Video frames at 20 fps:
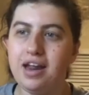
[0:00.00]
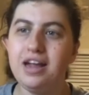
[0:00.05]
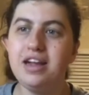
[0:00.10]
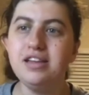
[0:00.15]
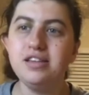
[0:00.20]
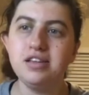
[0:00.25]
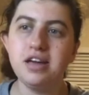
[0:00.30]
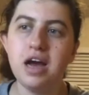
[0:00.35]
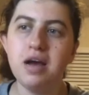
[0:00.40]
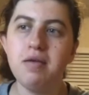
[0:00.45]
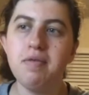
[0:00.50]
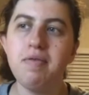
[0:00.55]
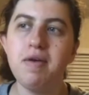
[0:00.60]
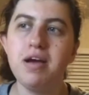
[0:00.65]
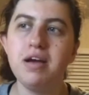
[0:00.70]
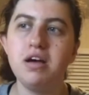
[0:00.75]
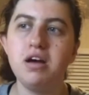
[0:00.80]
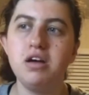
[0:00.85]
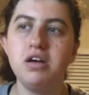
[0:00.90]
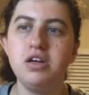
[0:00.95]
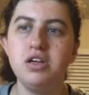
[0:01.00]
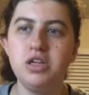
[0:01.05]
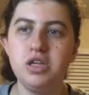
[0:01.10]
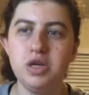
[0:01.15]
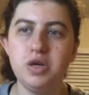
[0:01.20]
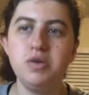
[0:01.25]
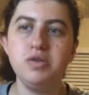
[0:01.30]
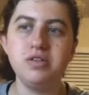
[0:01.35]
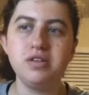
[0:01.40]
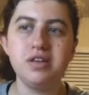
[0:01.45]
anytime if I got
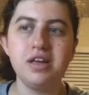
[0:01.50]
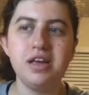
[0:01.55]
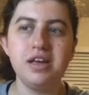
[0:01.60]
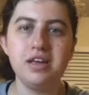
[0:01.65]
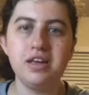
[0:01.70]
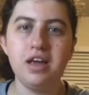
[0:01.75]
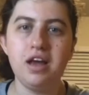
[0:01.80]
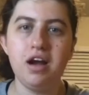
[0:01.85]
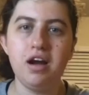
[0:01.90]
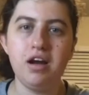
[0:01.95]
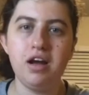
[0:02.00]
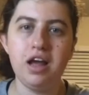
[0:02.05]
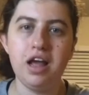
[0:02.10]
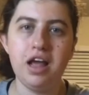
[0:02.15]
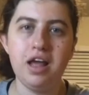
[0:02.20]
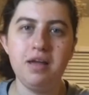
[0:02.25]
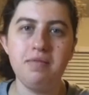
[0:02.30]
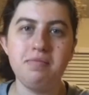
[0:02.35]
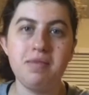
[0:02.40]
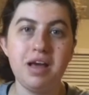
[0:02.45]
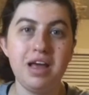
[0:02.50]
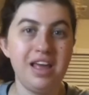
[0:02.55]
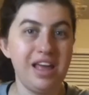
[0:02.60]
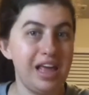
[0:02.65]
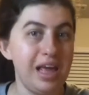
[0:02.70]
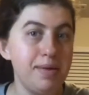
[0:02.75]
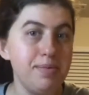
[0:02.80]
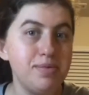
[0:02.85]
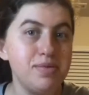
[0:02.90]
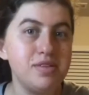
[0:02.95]
new skincare in
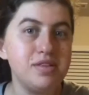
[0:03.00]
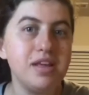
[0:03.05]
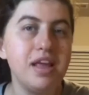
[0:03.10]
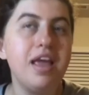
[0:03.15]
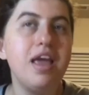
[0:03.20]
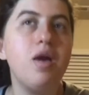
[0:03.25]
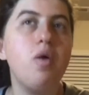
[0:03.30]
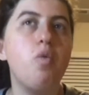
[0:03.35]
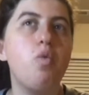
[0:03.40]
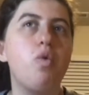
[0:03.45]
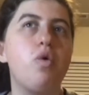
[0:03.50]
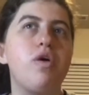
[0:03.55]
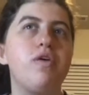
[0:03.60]
my Ipsy,